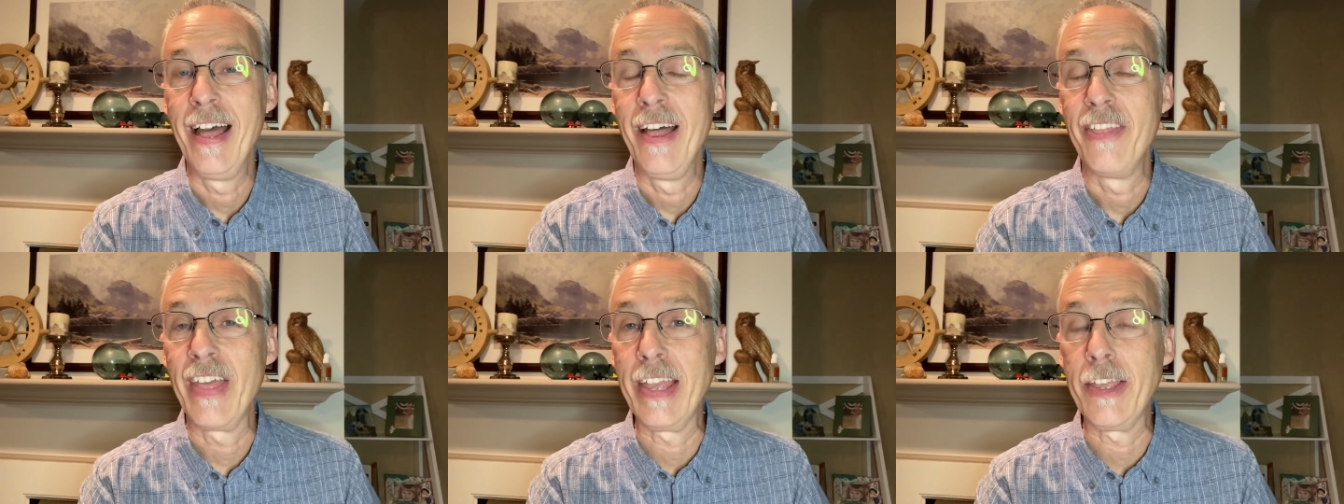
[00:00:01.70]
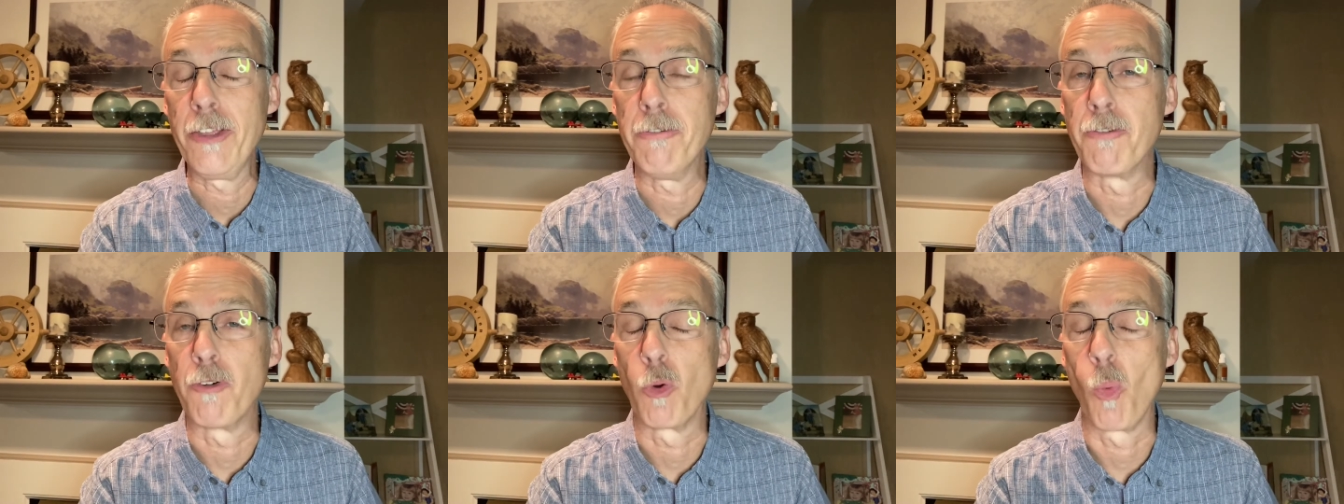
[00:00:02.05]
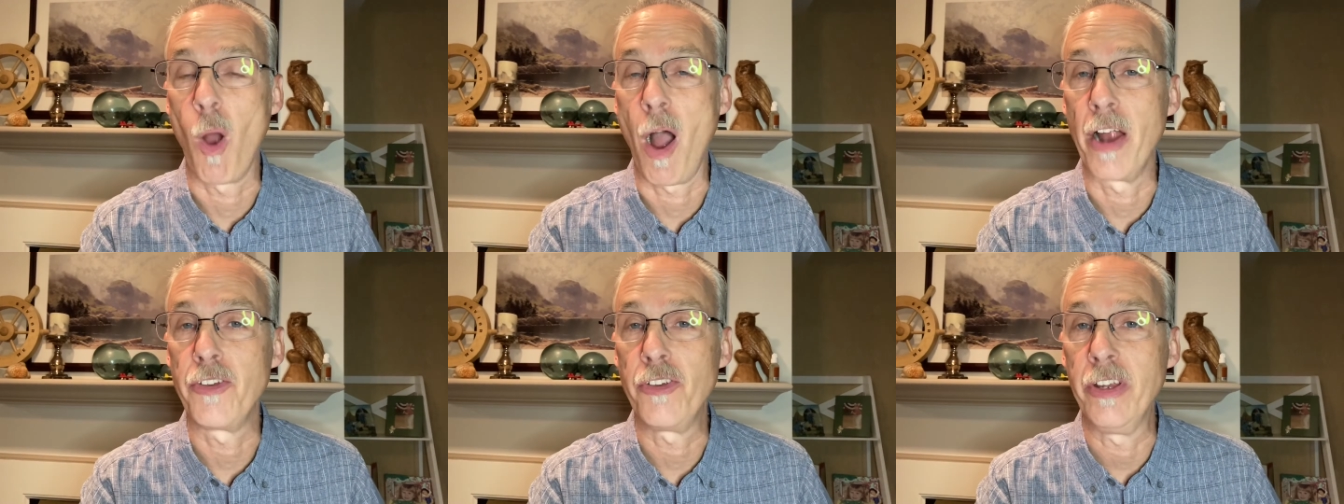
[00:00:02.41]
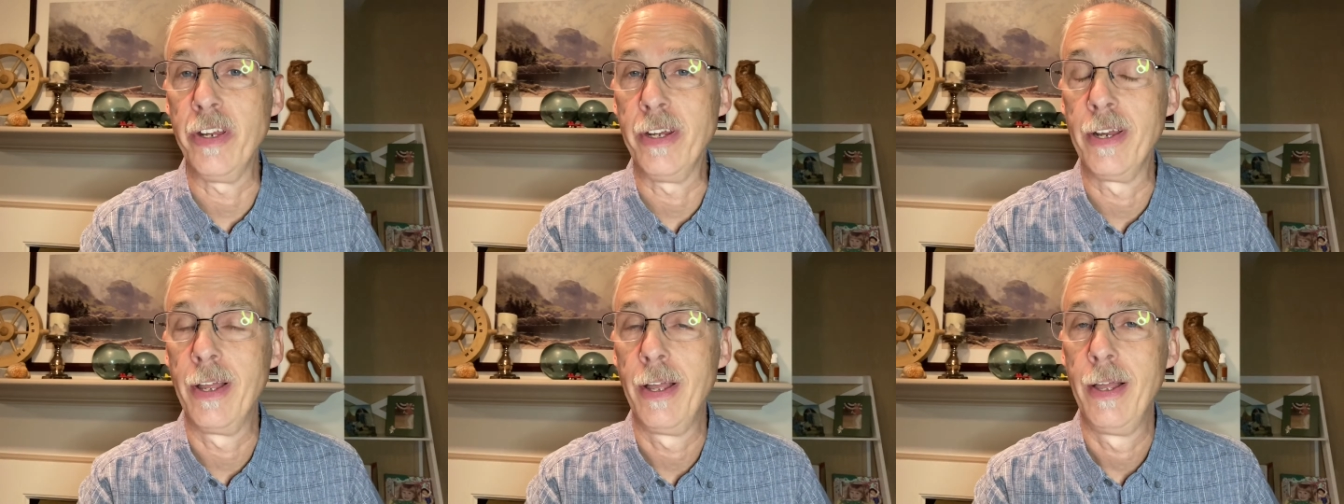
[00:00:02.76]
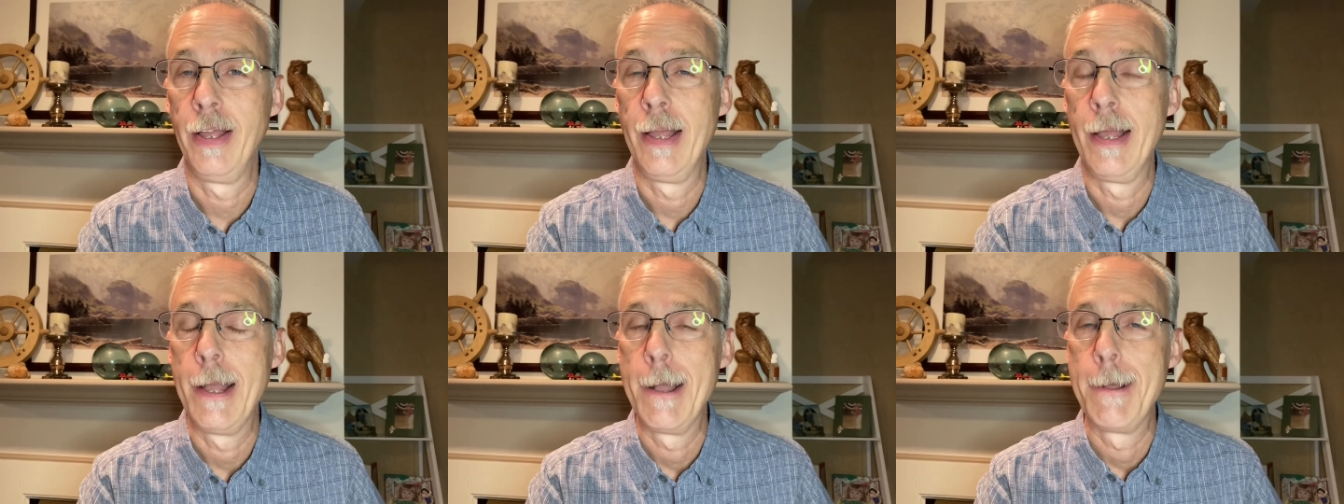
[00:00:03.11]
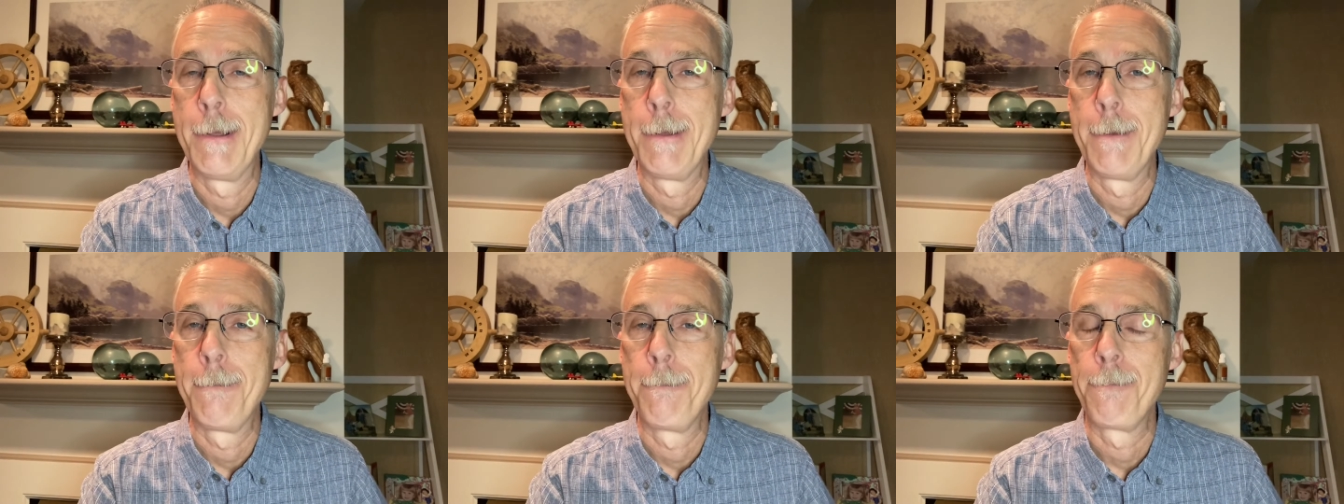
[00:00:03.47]
Thank you for watching
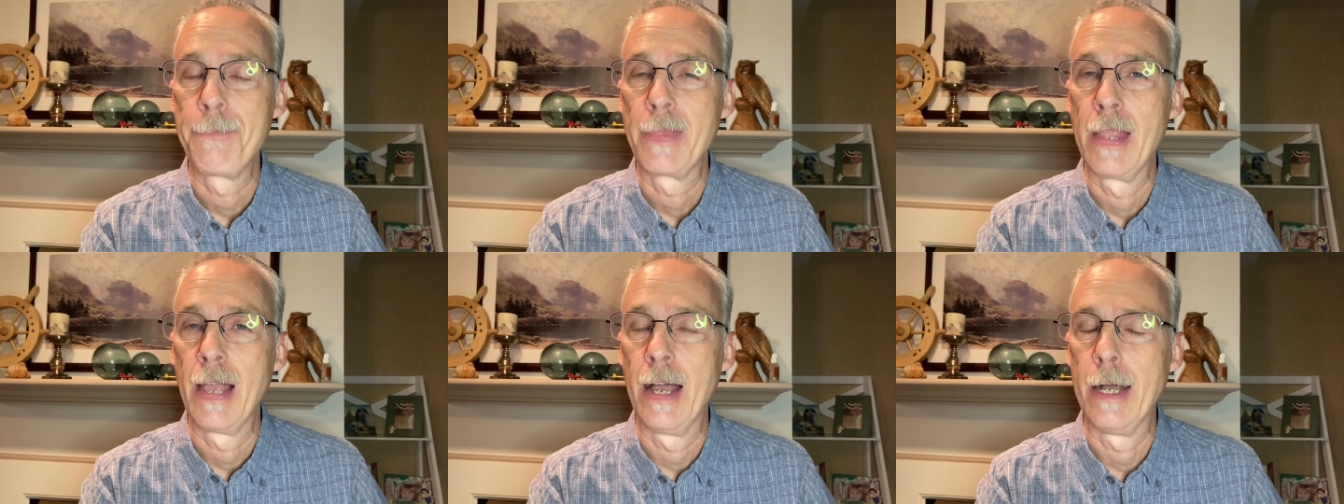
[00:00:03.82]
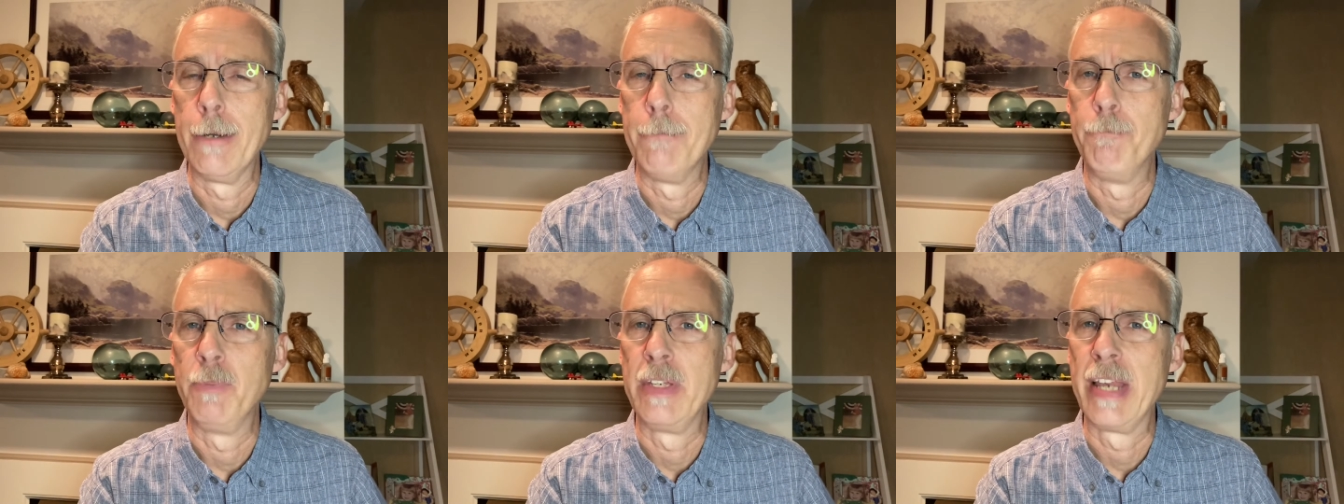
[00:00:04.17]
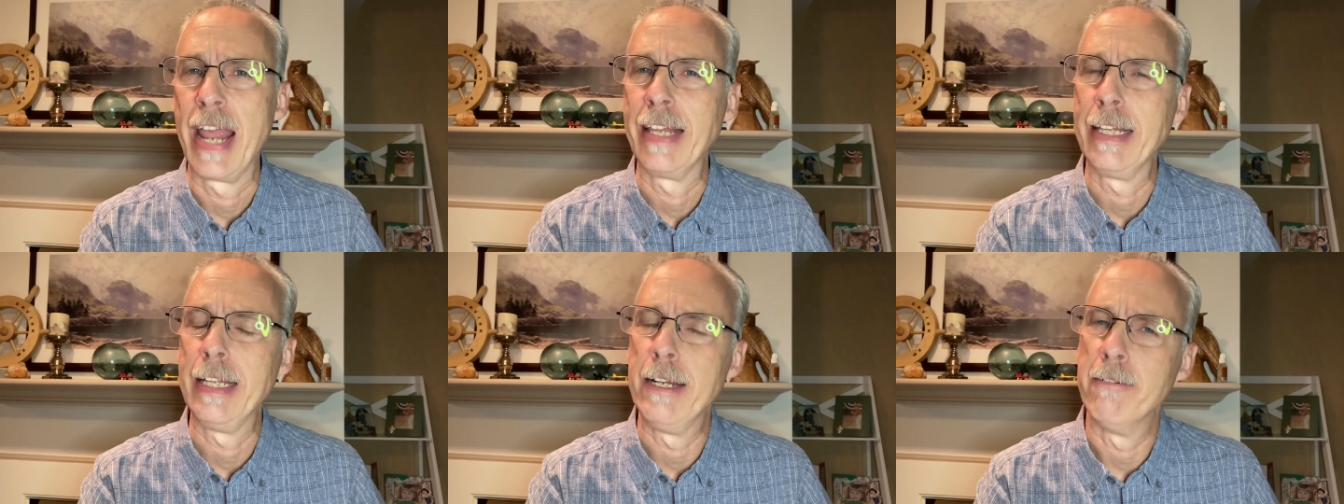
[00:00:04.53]
Daily